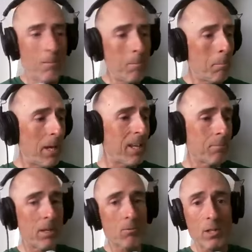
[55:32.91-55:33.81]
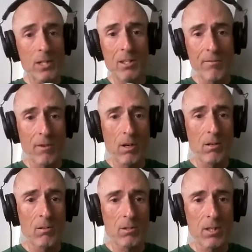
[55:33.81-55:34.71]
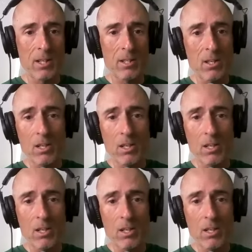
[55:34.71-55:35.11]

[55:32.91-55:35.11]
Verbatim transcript: may have been really difficult and,